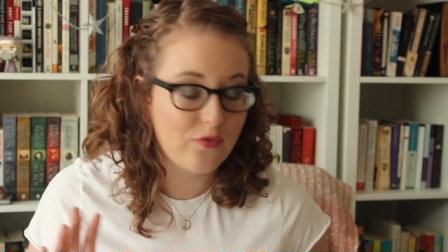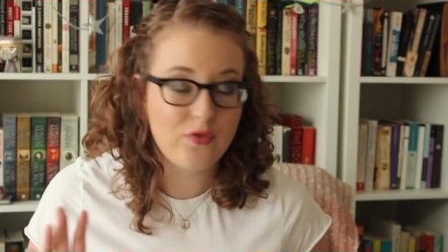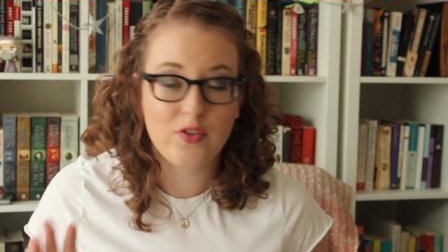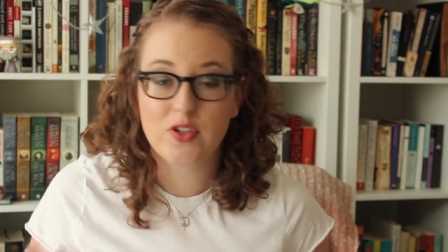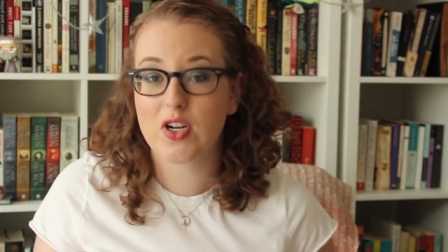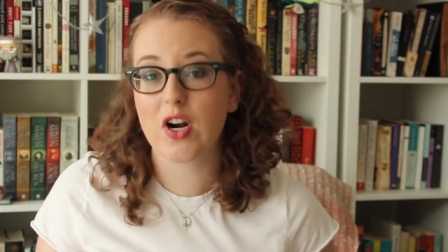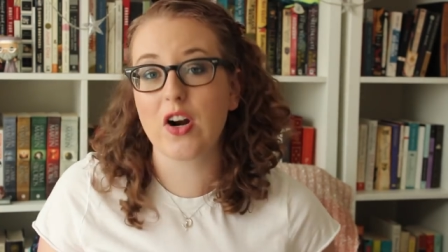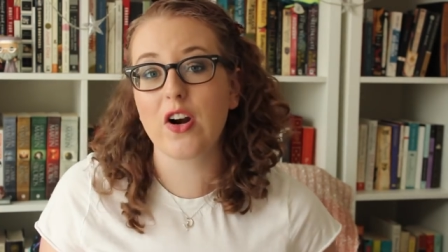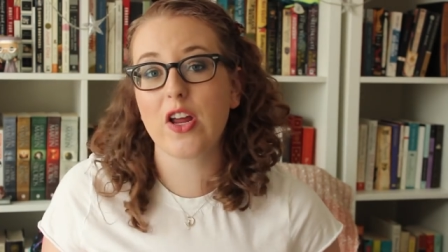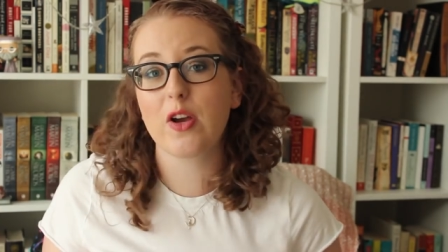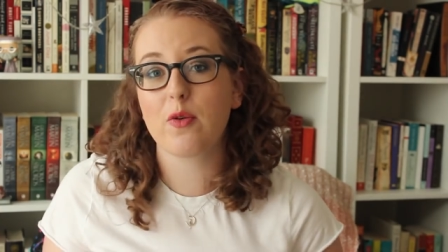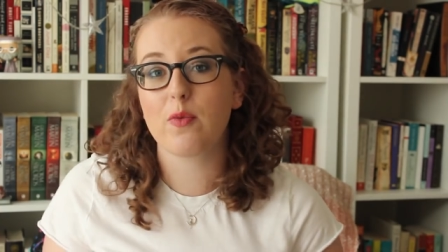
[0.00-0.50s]

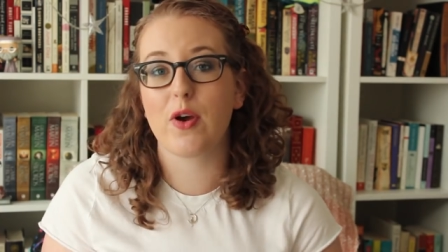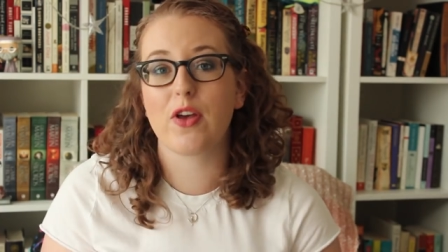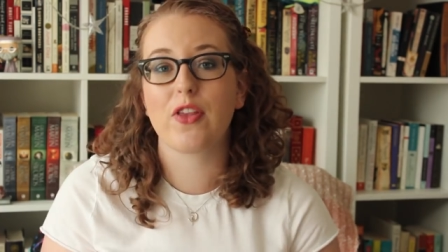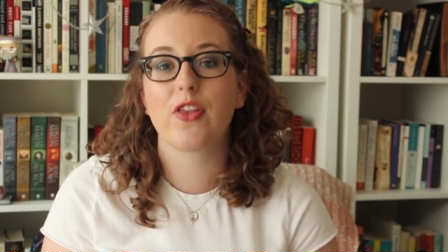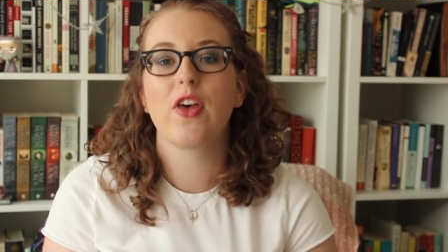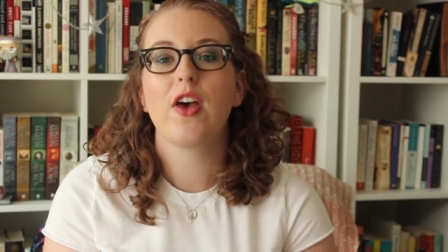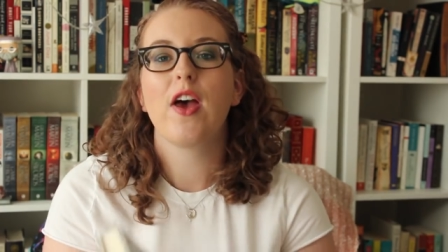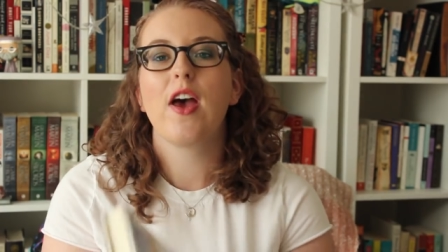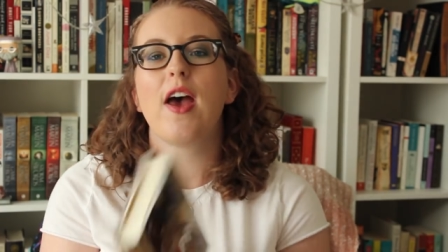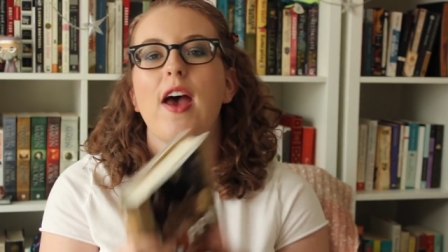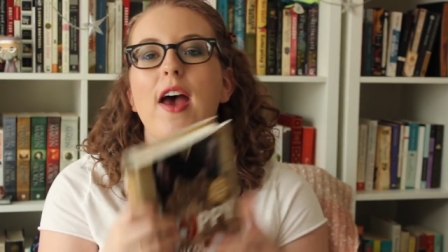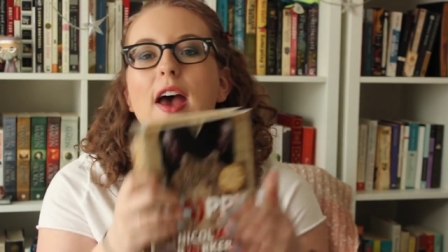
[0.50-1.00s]
Starting
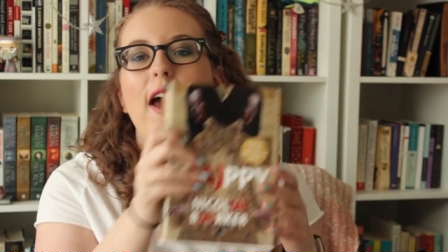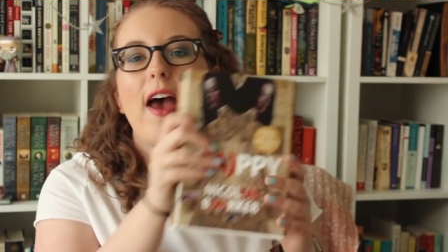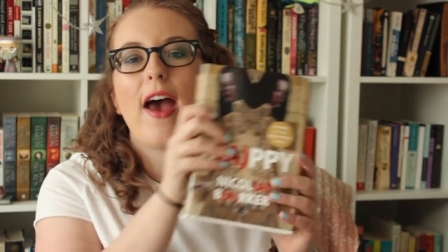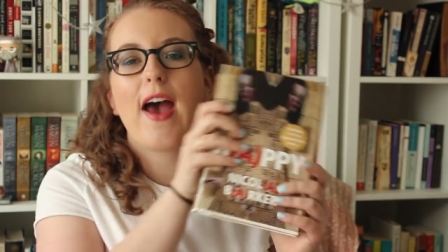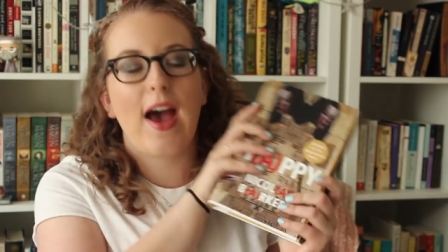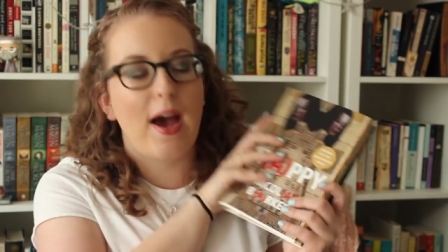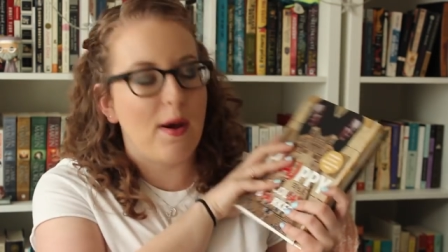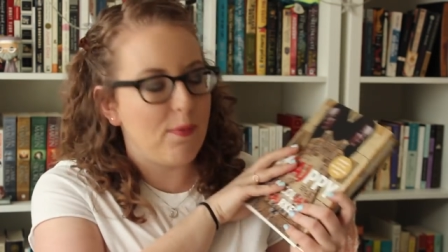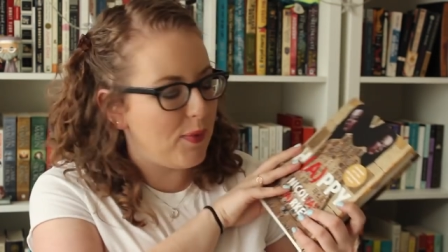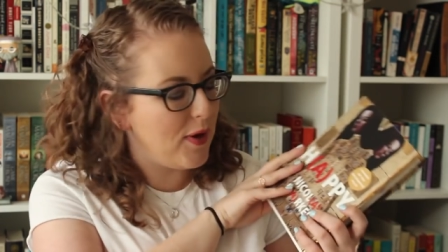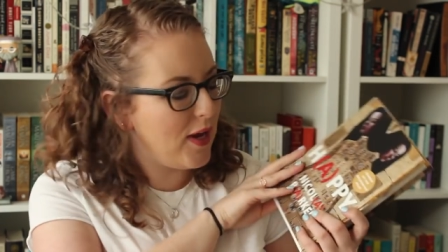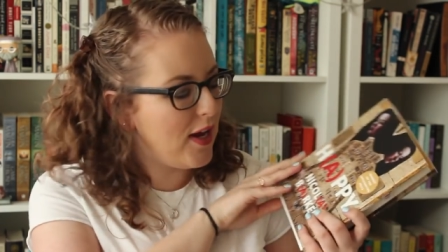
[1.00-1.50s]
with
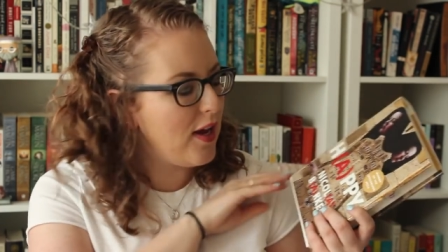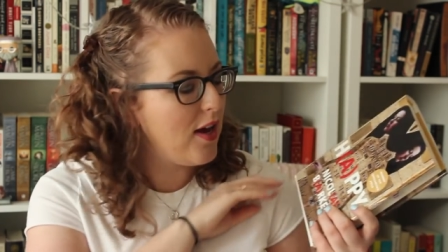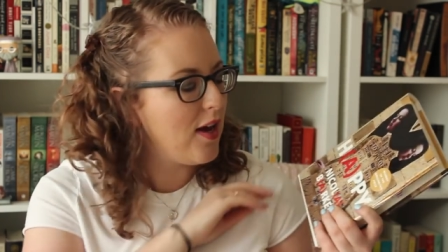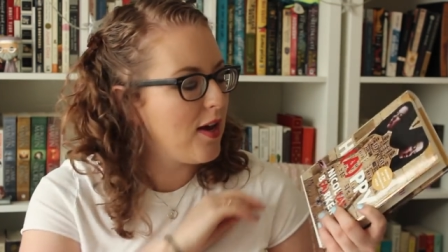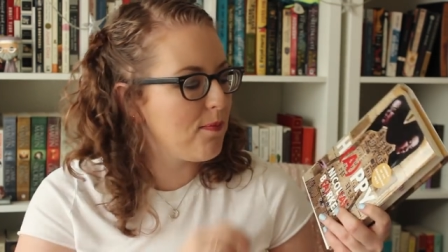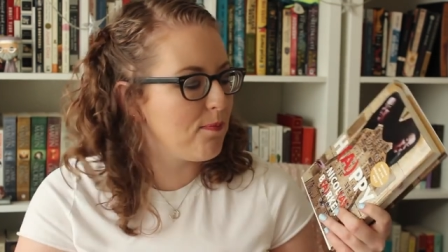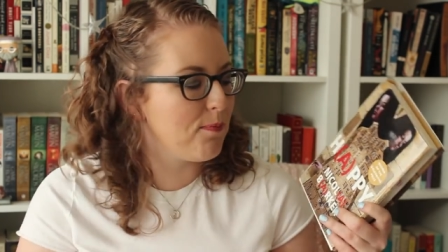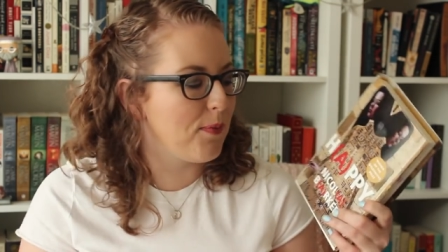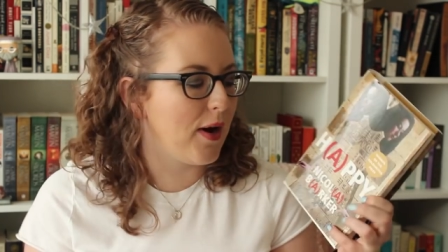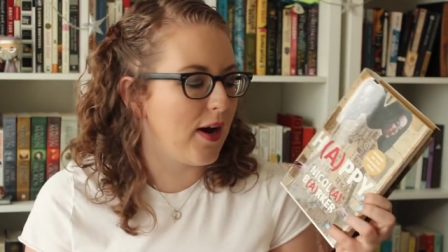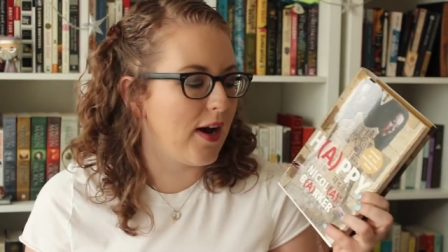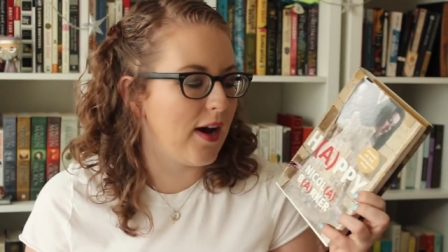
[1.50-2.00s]
Happy
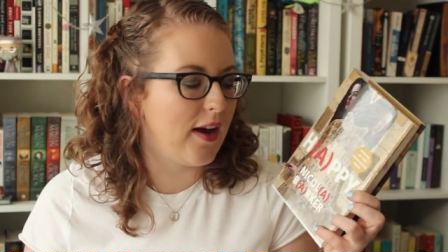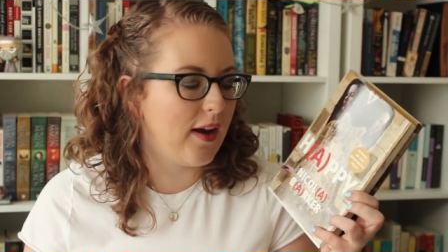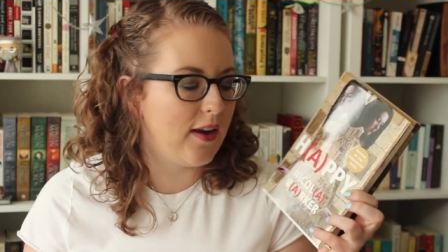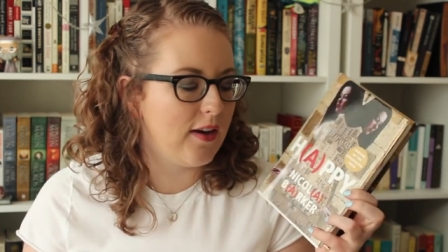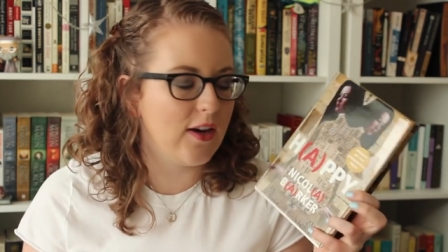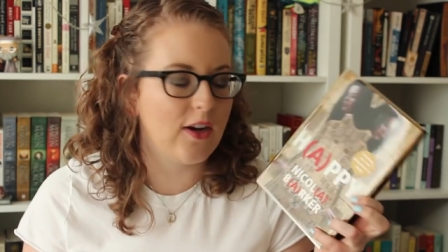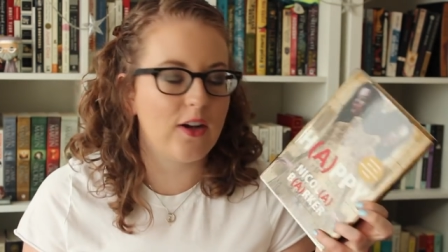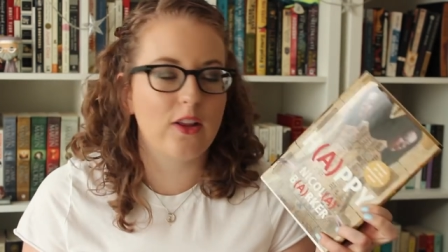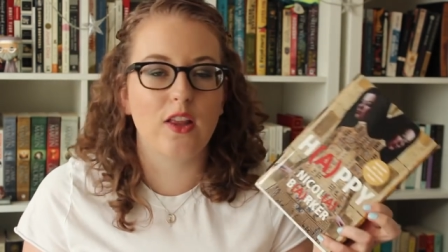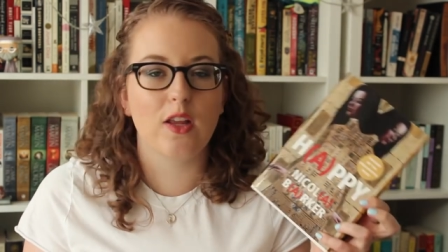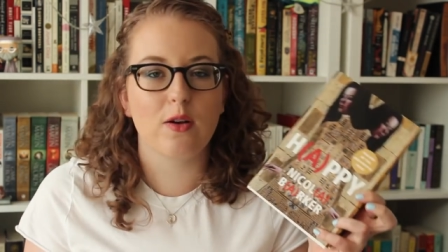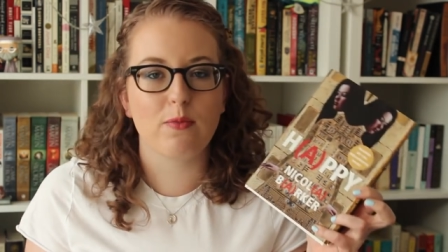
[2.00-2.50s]
by
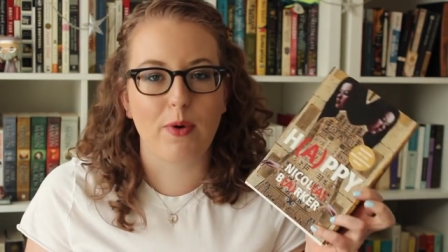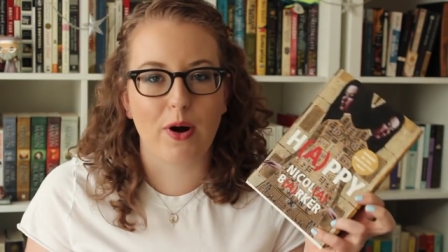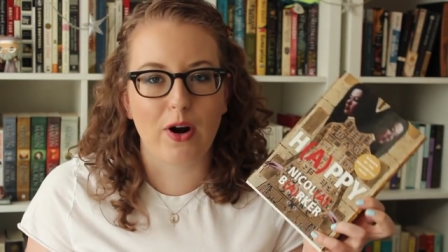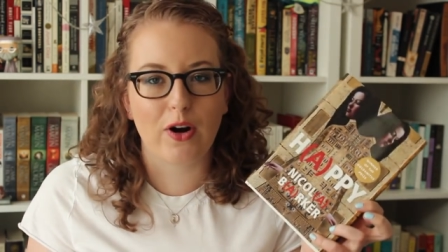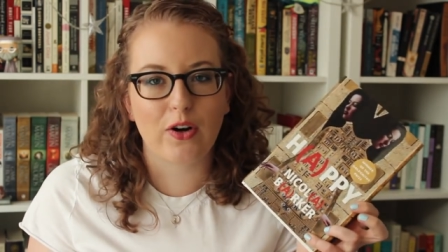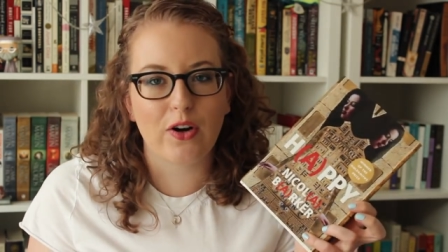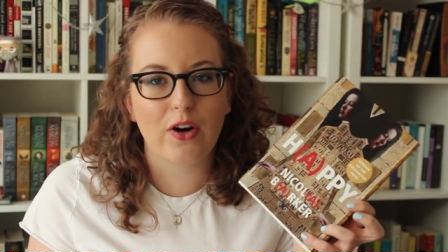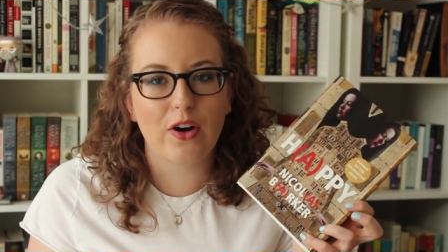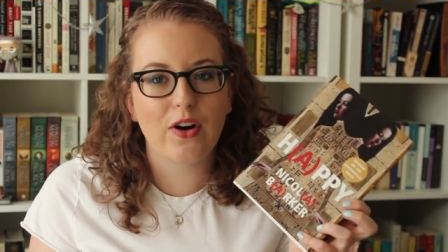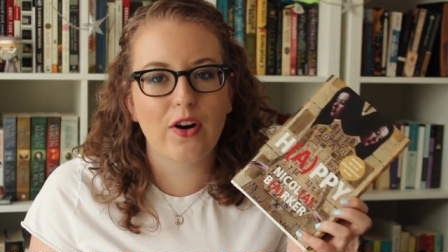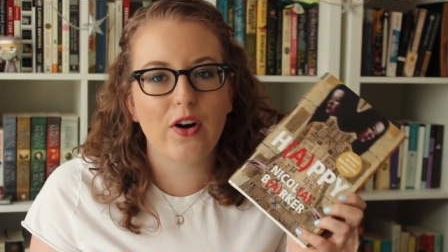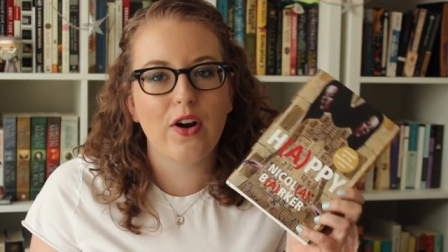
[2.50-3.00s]
Nicola
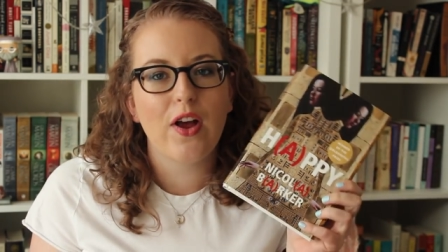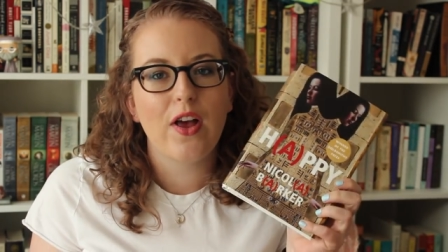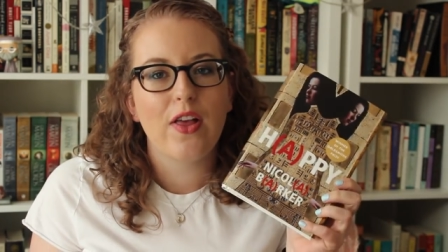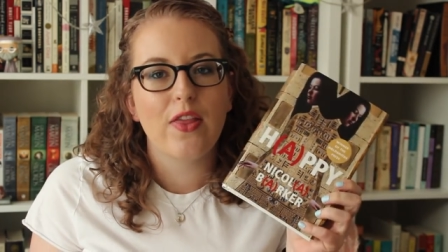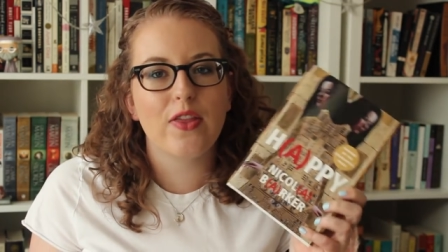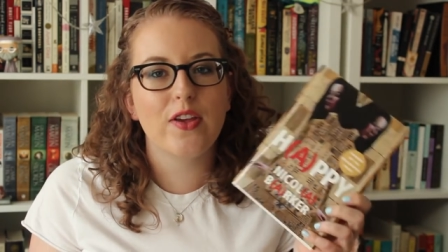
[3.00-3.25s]
Barker.